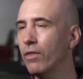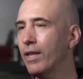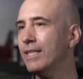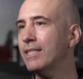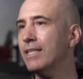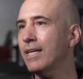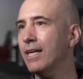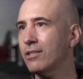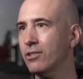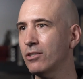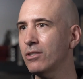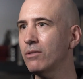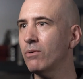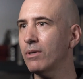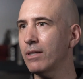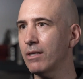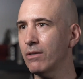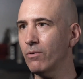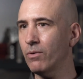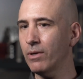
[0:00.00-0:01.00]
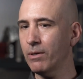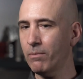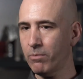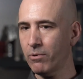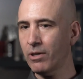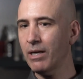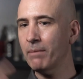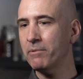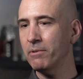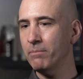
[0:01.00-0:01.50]
Well, that's actually what
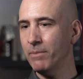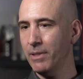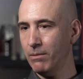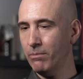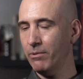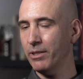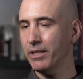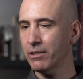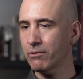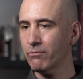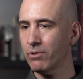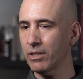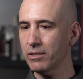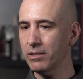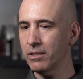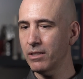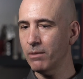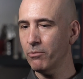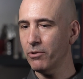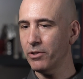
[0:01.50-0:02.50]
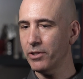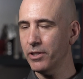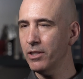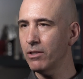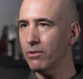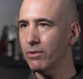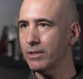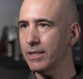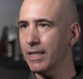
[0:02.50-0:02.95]
prompted me to bring this question up with you,